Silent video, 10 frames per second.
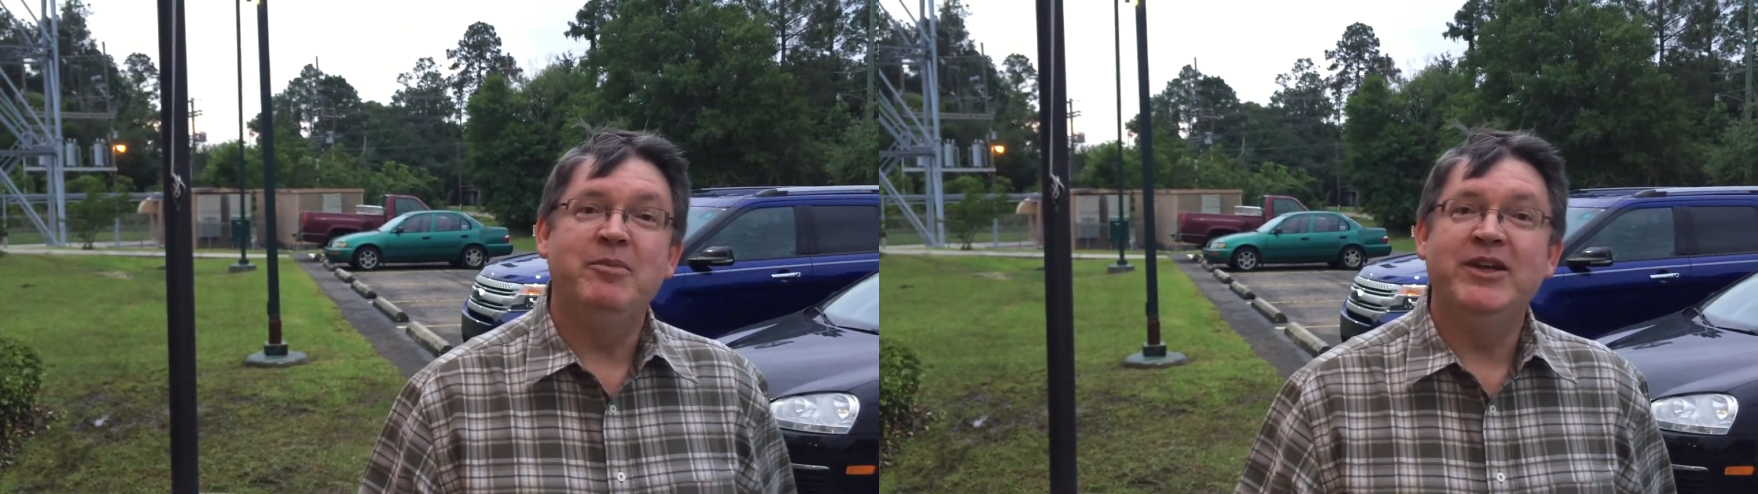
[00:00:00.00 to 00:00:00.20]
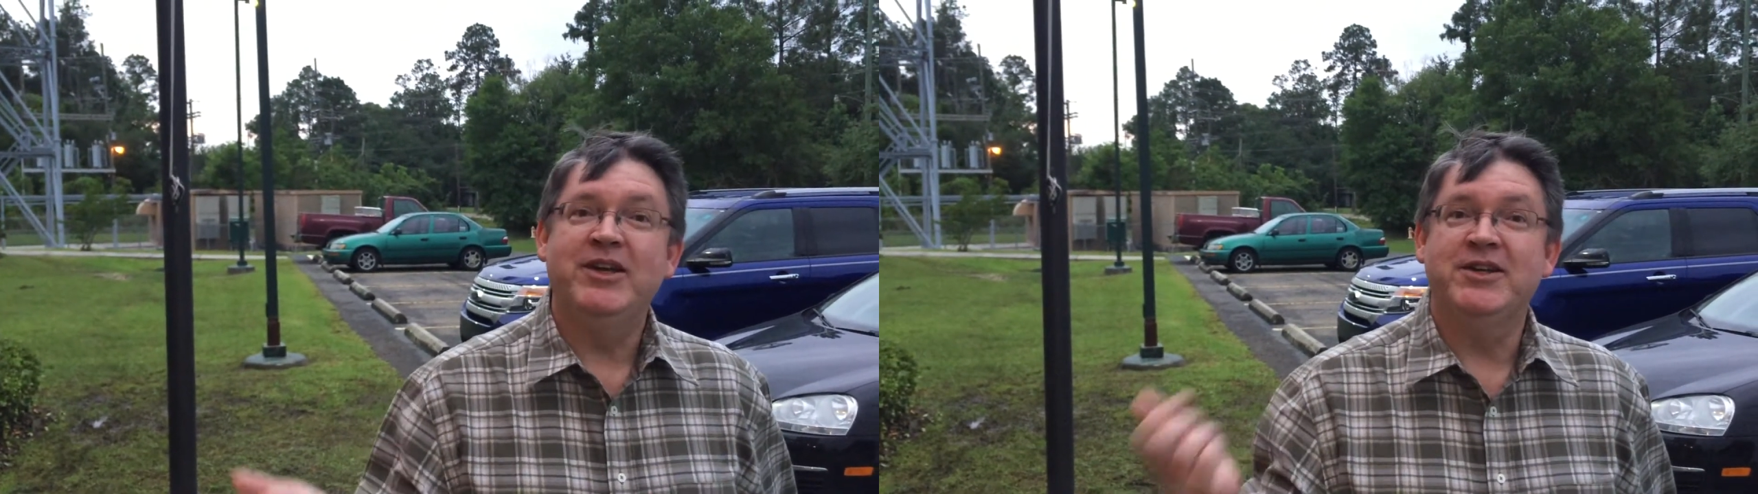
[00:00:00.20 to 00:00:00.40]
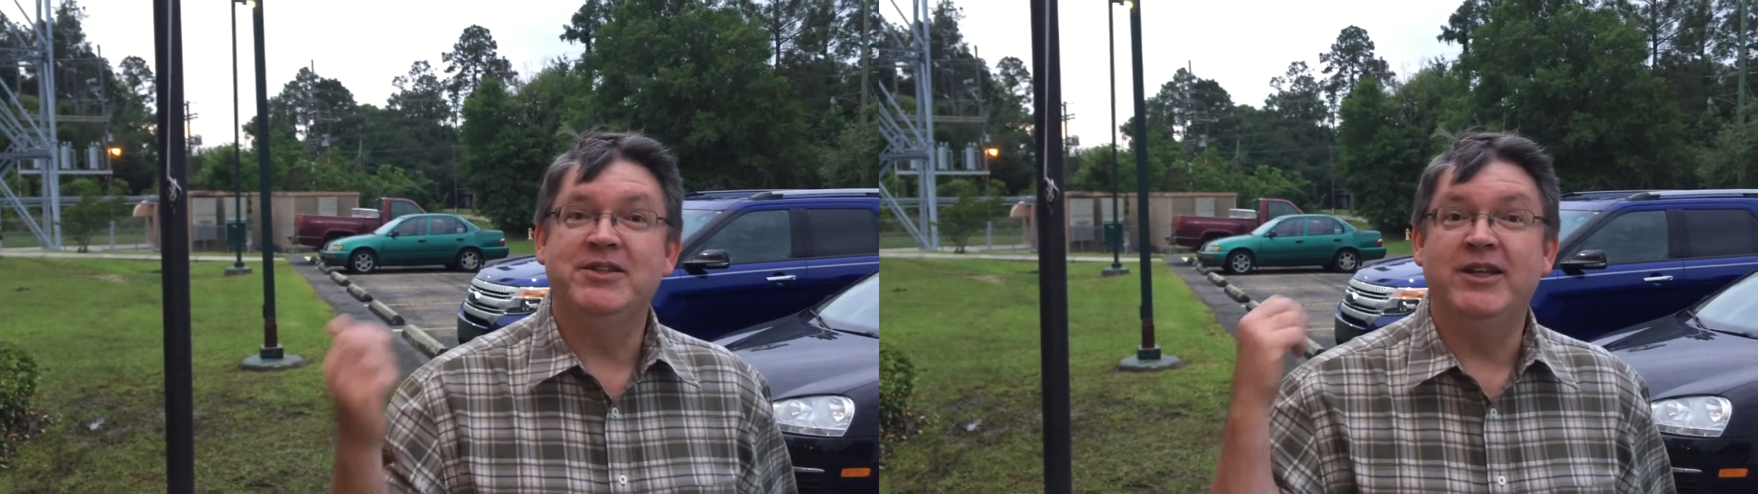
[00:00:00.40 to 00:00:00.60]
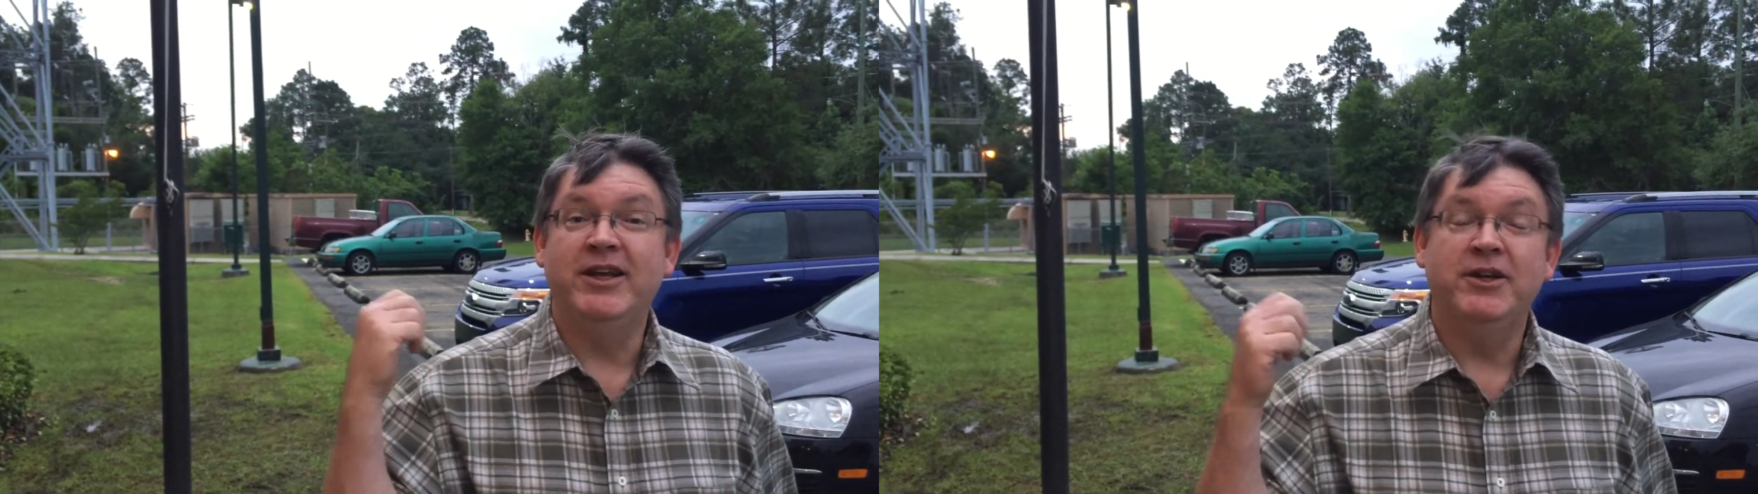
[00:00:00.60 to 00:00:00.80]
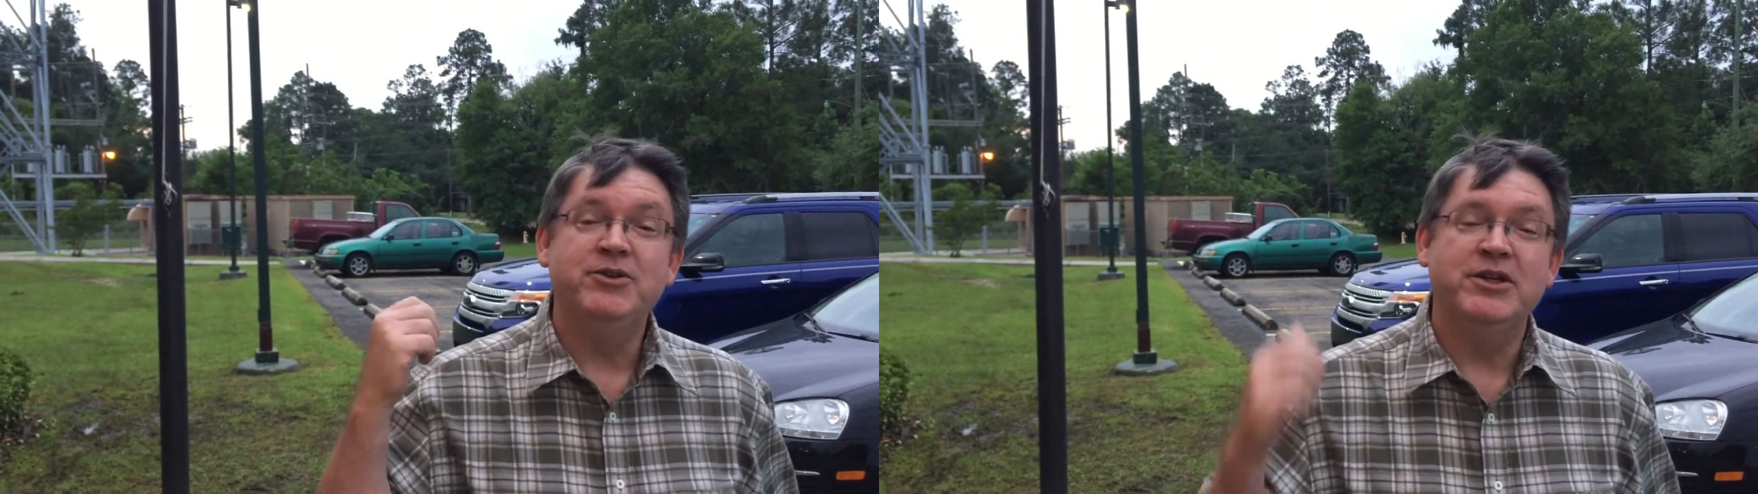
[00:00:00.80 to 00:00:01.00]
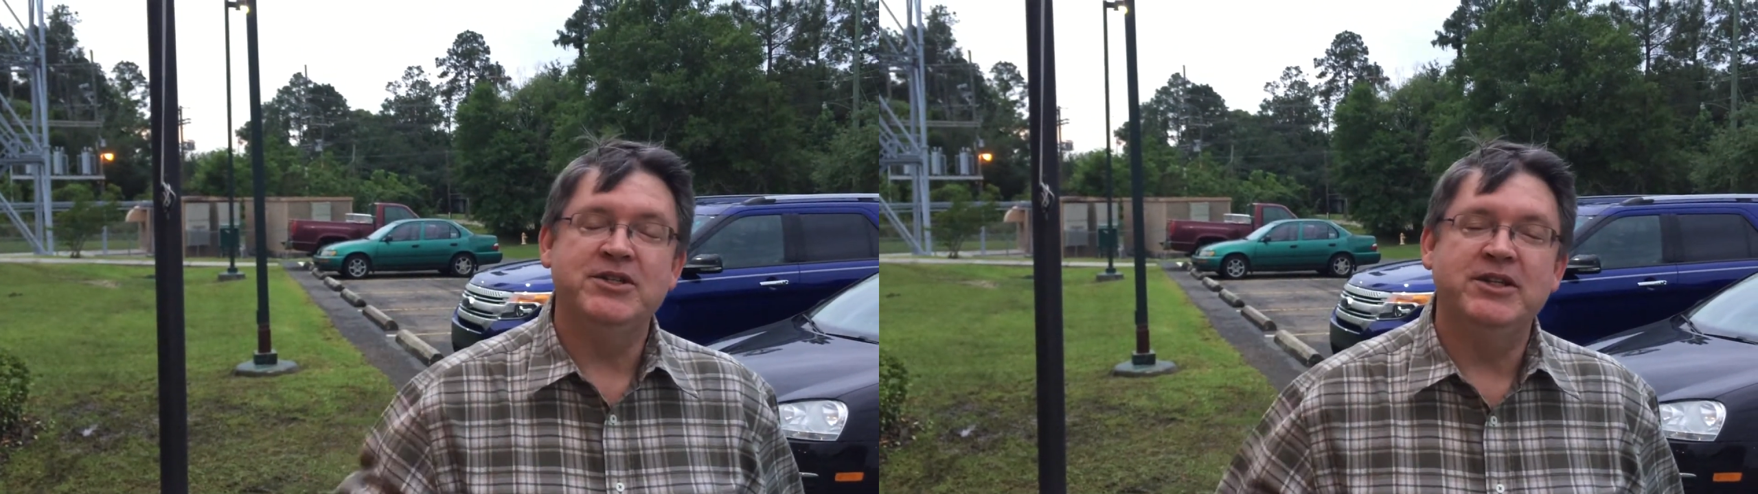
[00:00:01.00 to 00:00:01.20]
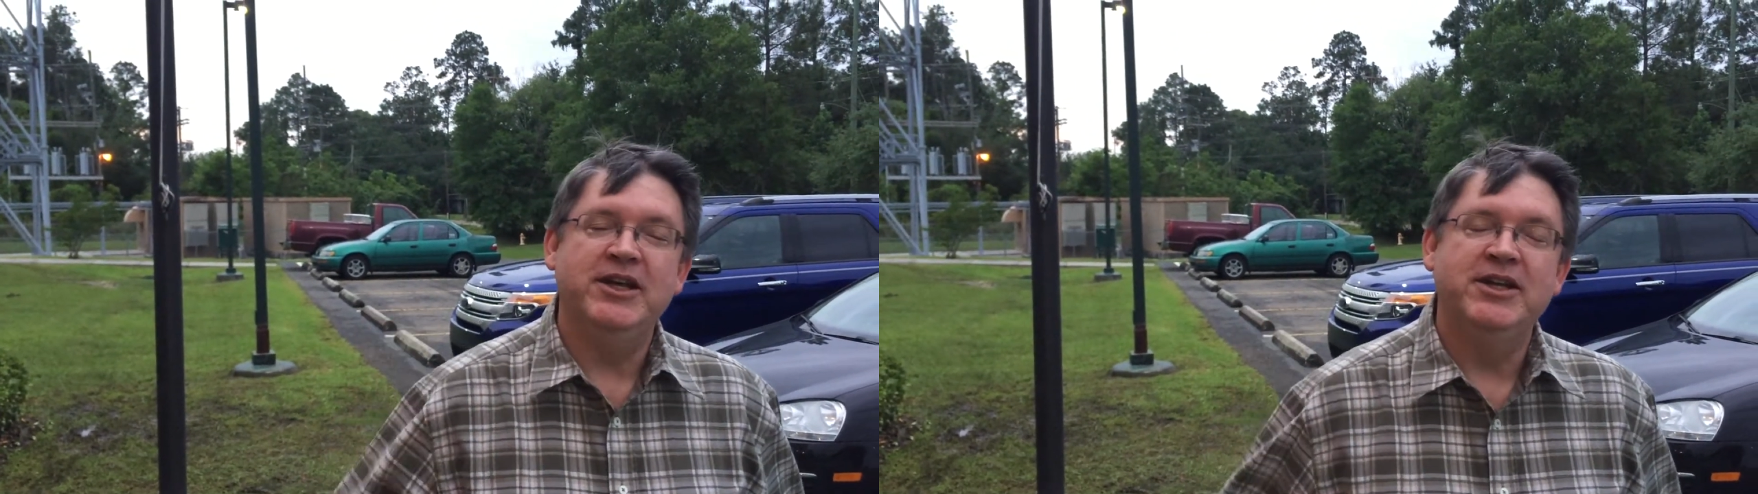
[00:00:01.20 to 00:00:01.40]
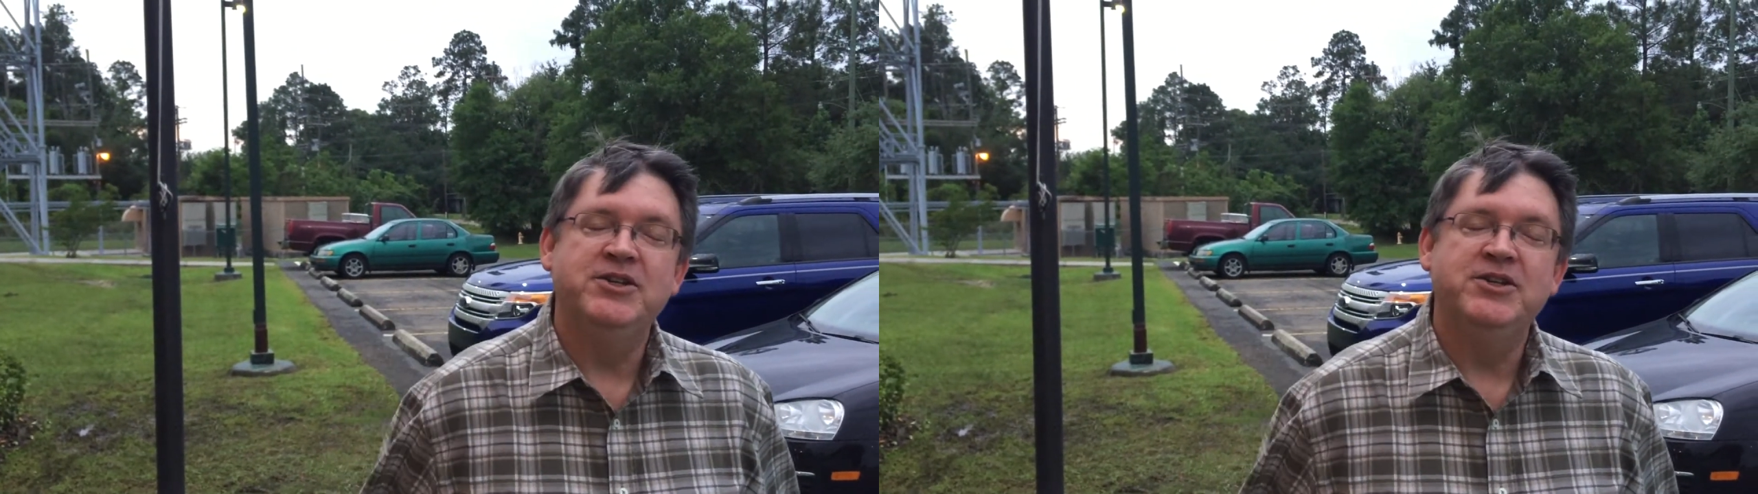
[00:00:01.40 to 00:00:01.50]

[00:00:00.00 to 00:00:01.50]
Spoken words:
because the entrance to get